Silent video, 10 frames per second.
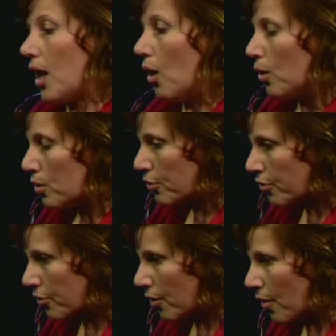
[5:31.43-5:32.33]

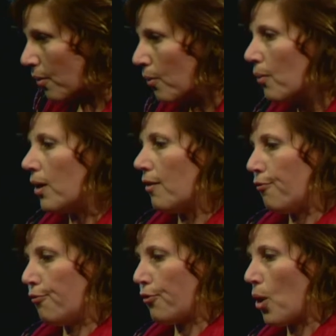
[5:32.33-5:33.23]
Also,
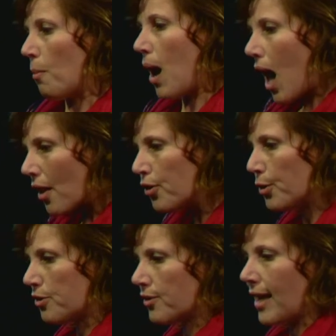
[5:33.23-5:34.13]
from other
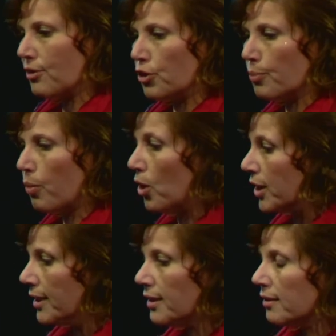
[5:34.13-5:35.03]
scattered
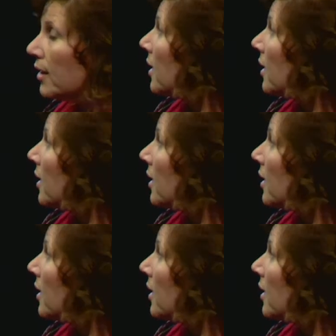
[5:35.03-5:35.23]
points